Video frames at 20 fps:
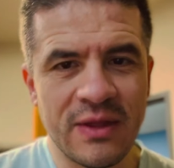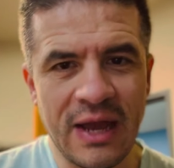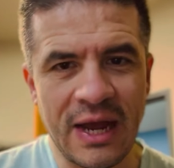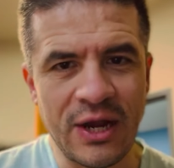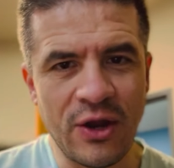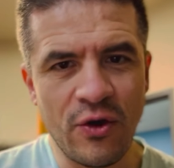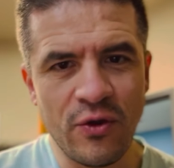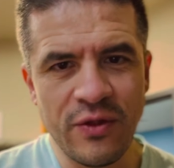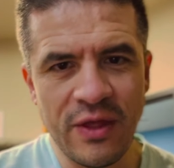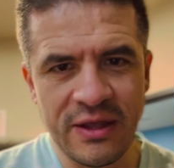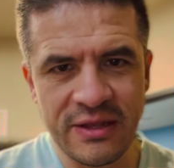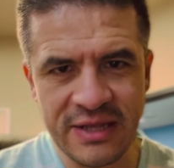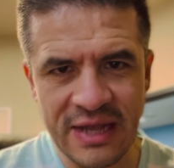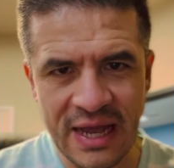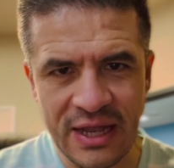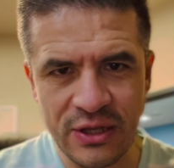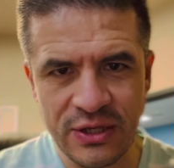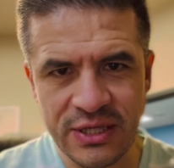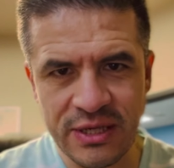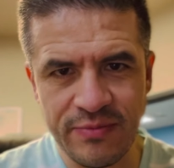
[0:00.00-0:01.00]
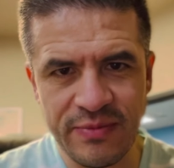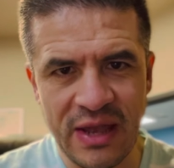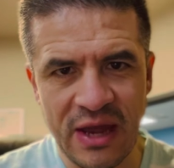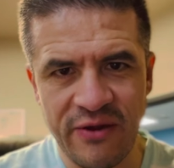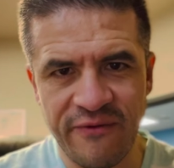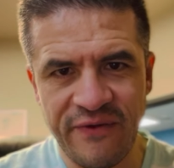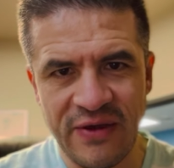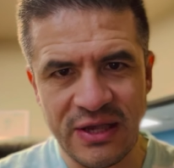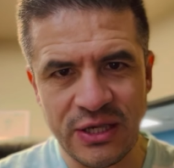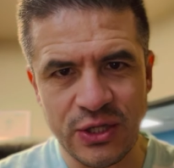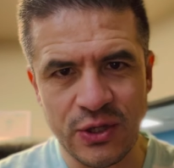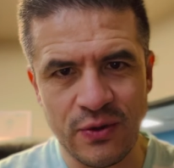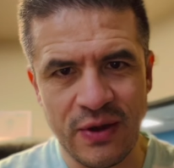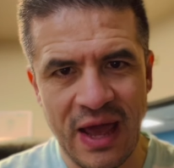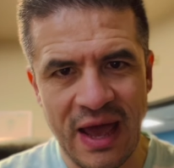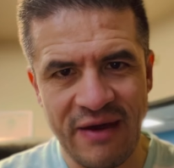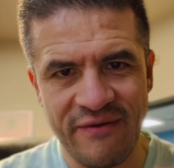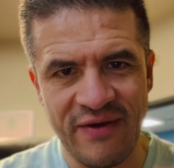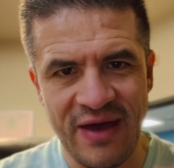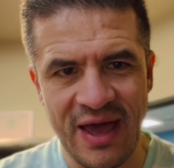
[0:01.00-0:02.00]
I know that some Daniel fasts don't
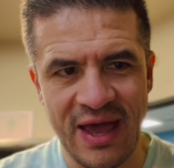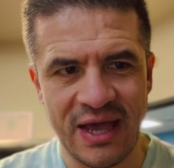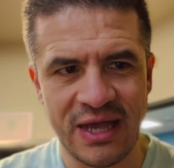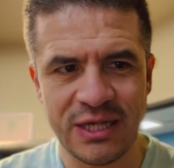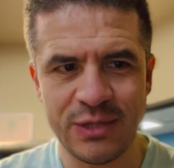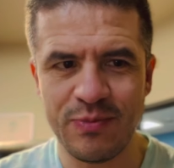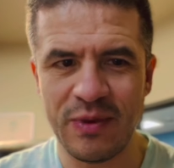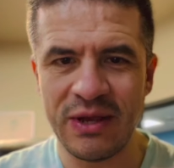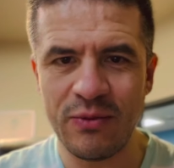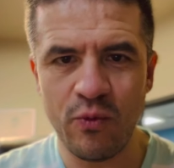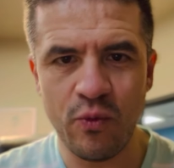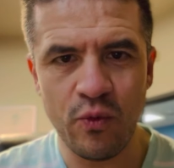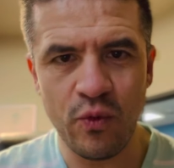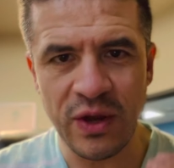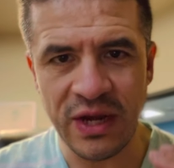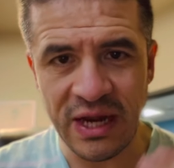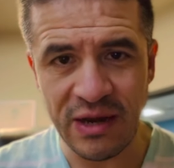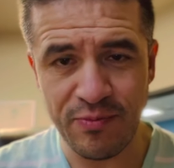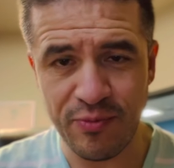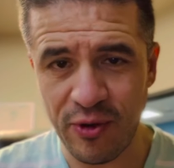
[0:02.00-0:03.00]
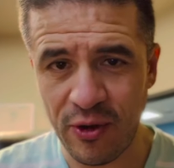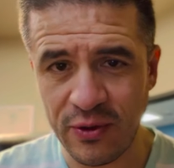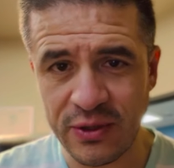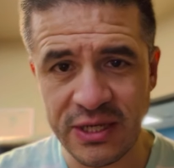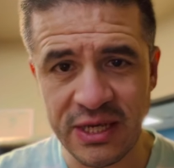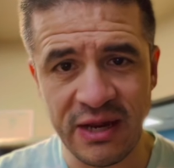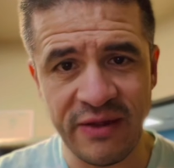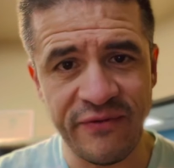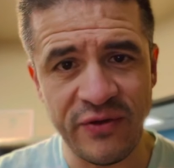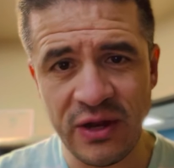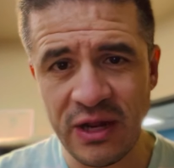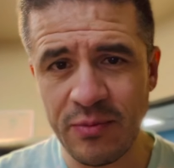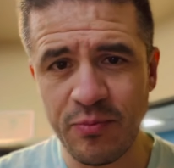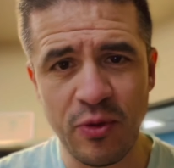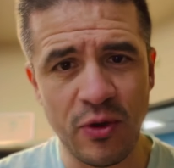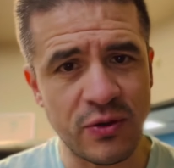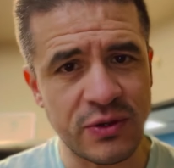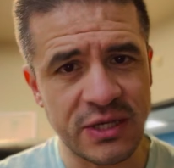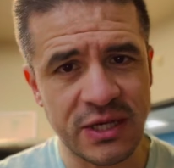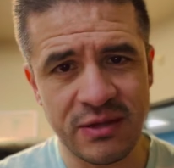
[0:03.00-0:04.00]
have eggs, but we need protein. If you need
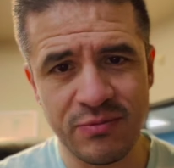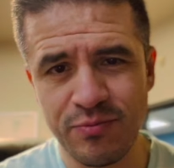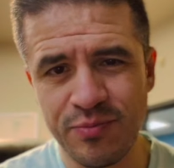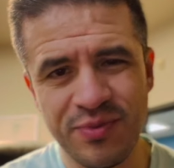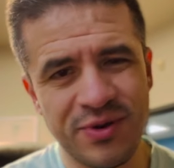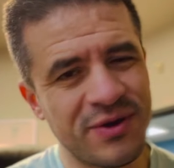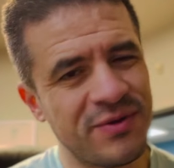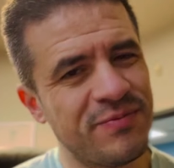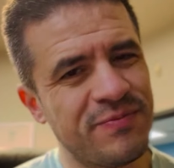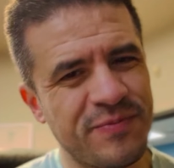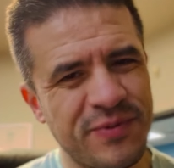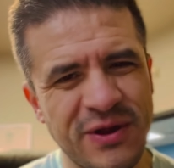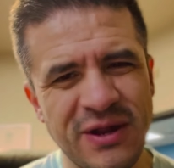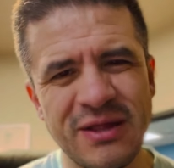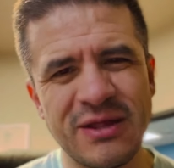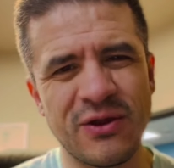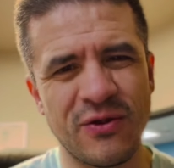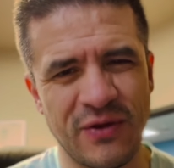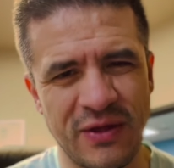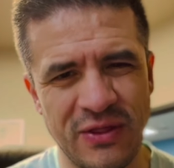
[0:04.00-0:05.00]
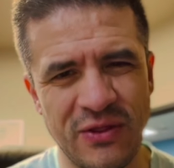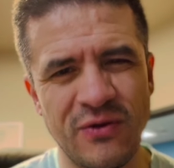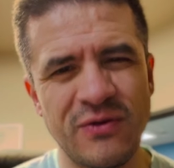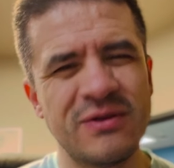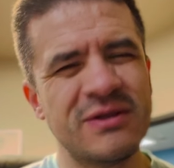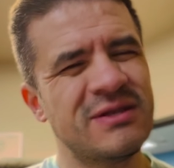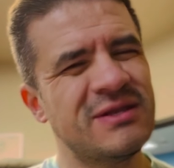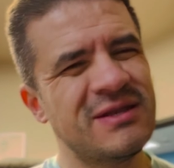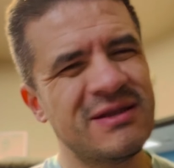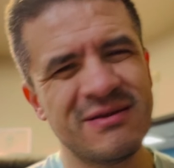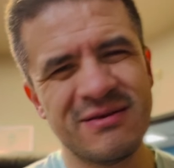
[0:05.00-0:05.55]
protein, put a little in there.